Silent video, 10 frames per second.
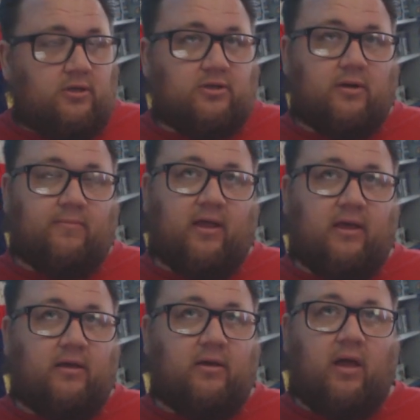So I'm
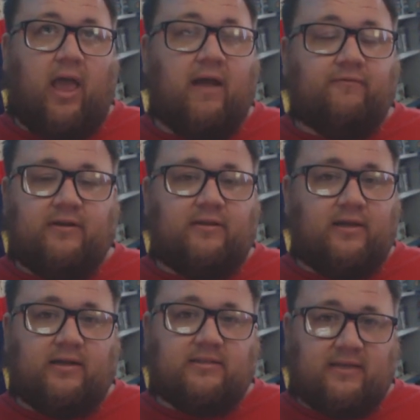like,
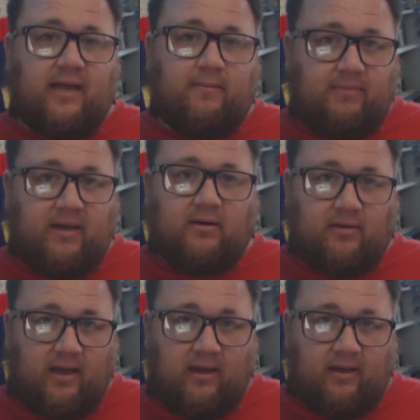everything is saying
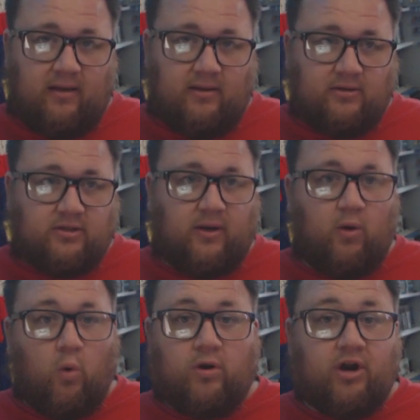PLA. So I
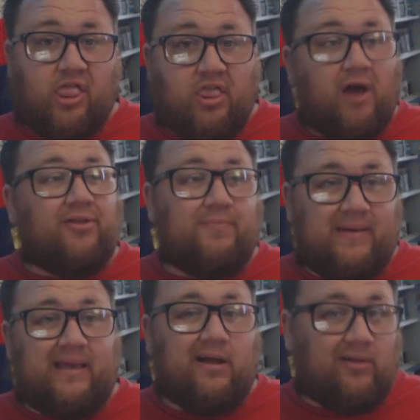ordered another
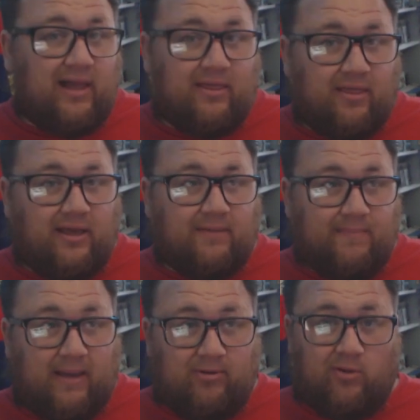PLA thinking
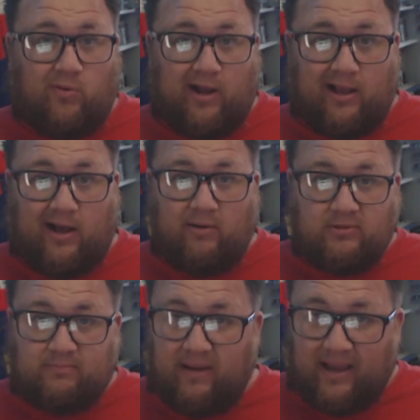maybe the one I got
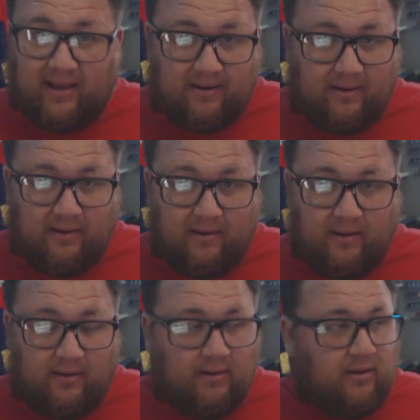was bad.
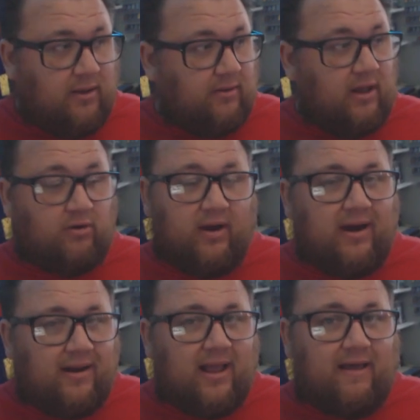Now,
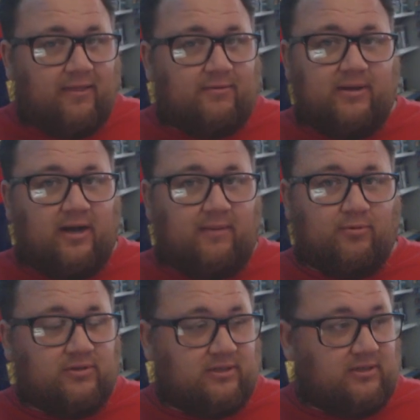granted, I have 3
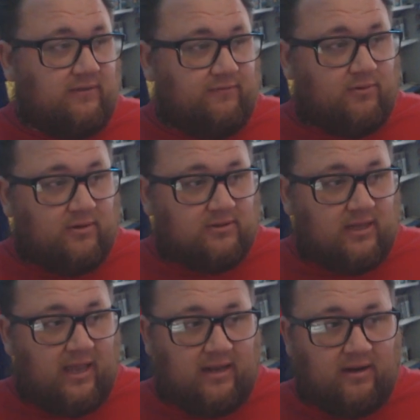Commodore 64s,
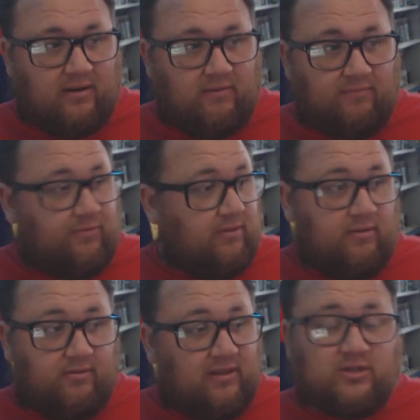and
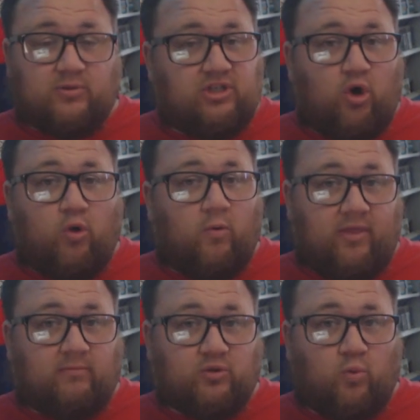this was the only one
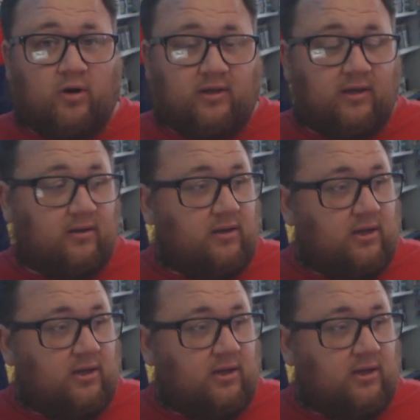that was working.